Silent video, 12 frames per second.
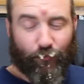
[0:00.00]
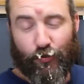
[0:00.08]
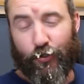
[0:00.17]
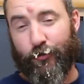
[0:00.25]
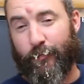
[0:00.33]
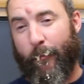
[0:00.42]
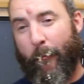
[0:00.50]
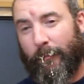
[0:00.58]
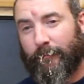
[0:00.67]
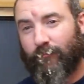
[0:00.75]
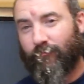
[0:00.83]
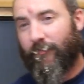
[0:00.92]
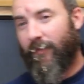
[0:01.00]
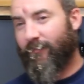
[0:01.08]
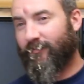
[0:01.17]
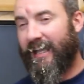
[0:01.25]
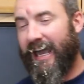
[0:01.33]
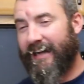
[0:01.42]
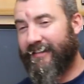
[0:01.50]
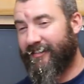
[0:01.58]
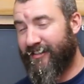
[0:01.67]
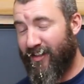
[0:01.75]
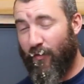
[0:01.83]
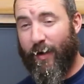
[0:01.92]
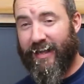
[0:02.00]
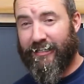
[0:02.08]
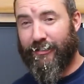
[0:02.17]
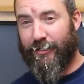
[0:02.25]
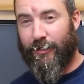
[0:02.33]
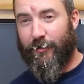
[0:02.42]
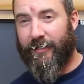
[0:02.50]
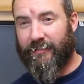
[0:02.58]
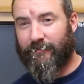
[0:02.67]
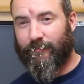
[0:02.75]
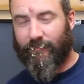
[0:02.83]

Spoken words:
Dude, that is the way to do it.